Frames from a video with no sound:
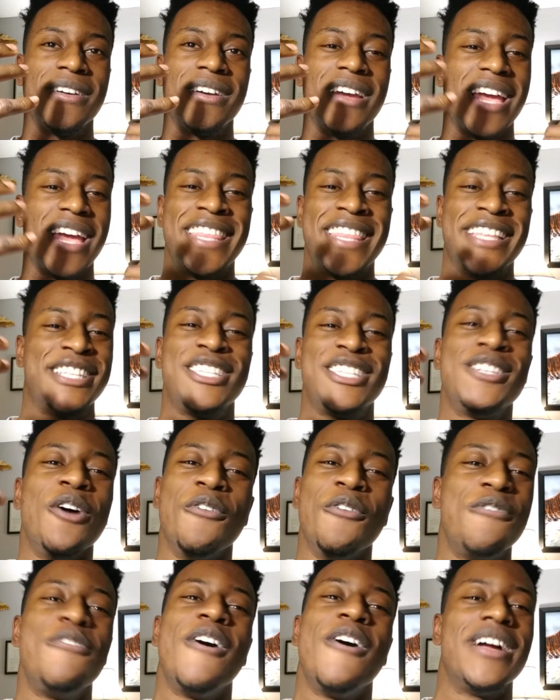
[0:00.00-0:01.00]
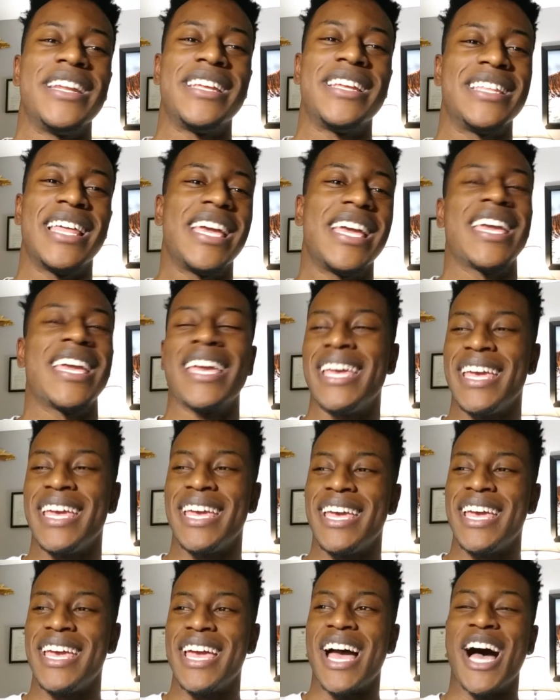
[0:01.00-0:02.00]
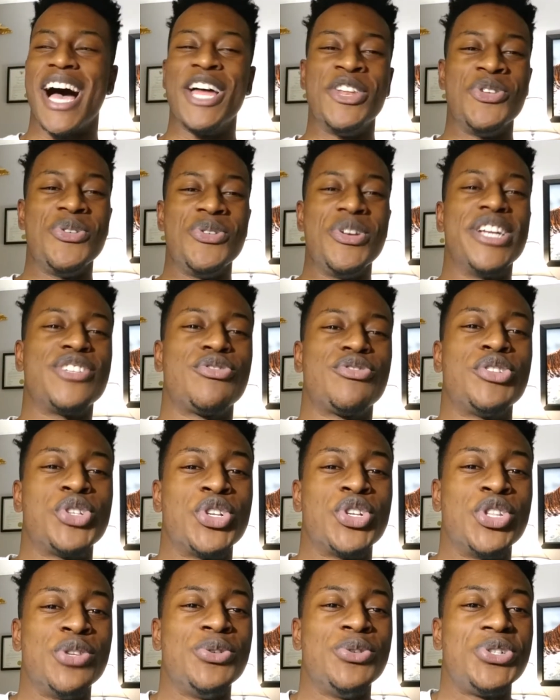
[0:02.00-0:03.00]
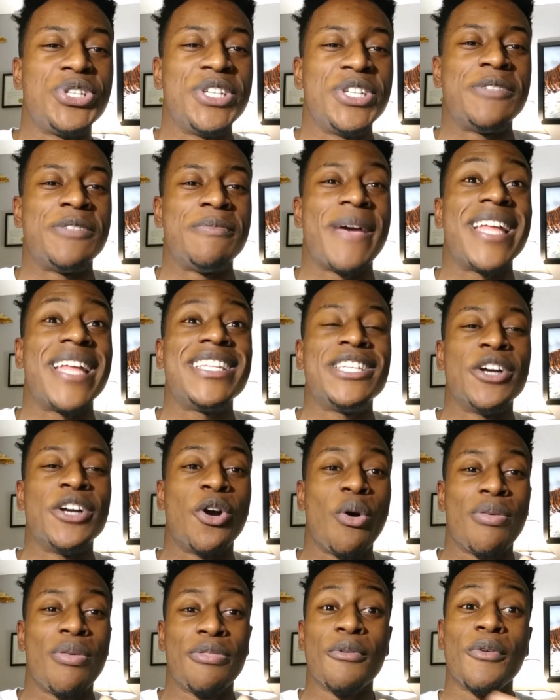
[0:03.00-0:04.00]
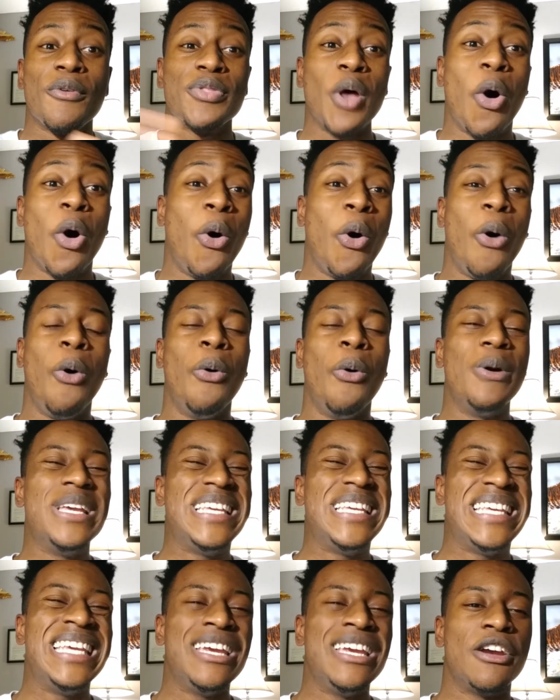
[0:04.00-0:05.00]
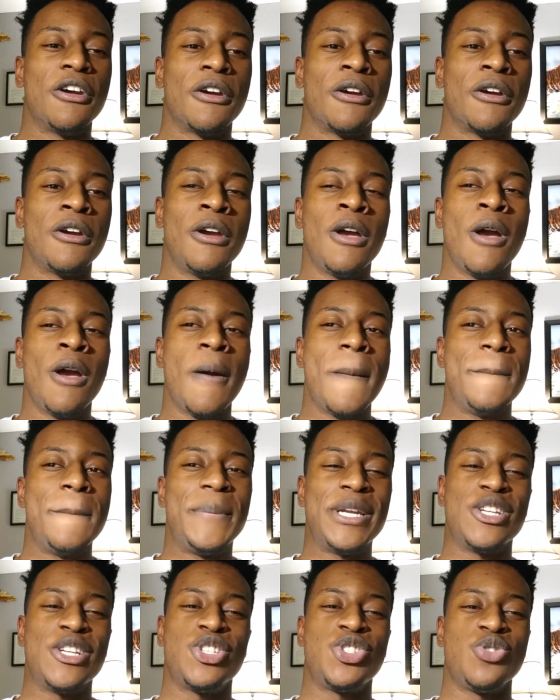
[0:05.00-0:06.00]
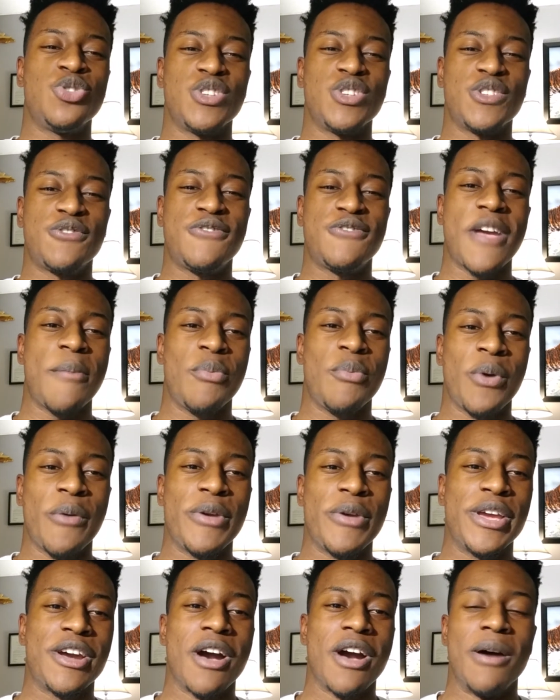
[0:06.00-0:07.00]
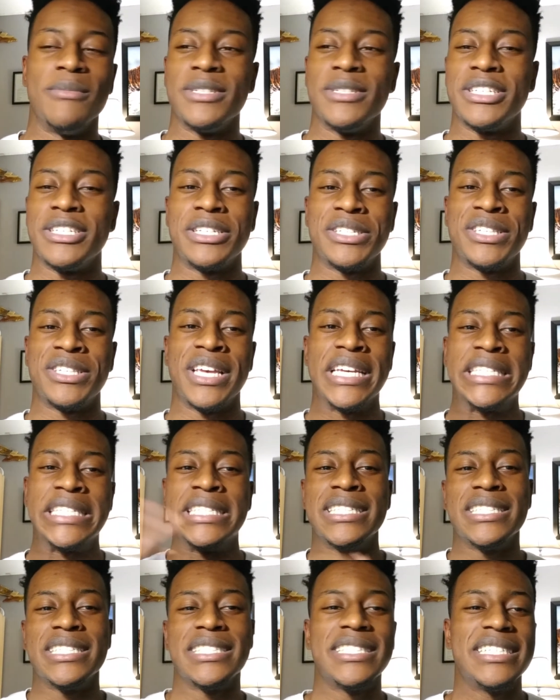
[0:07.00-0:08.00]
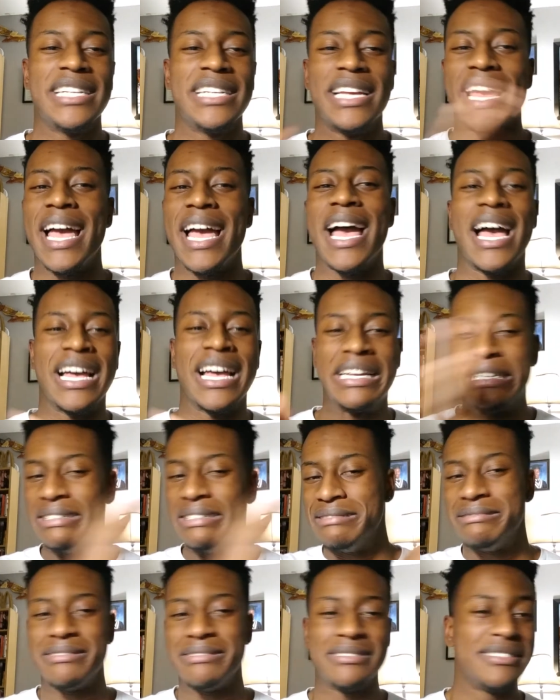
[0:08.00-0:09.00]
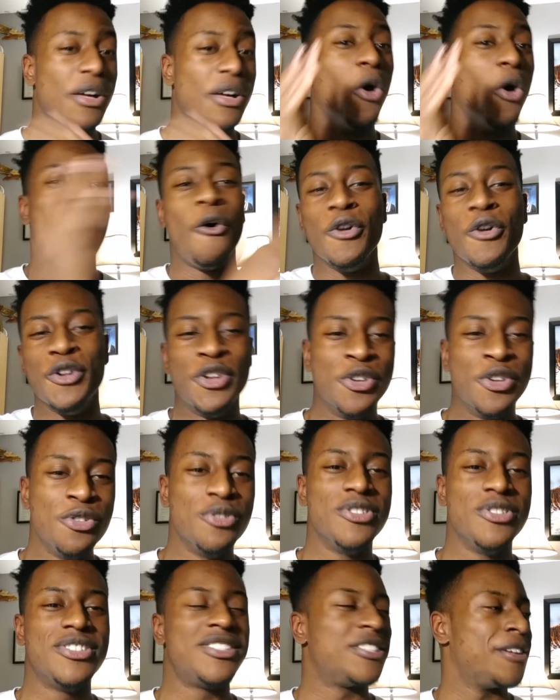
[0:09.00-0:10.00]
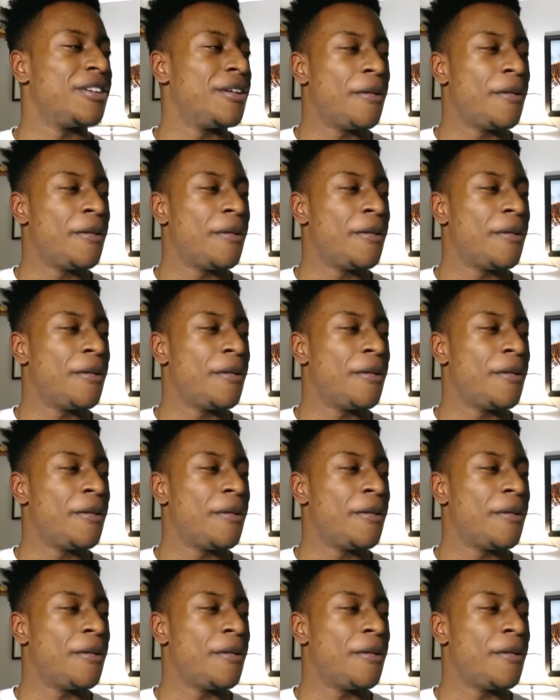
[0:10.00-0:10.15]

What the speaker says: And it's so funny. Like, a New Year's resolution is meant to go throughout the whole year. But as soon as February comes, it's just like, yeah, old news.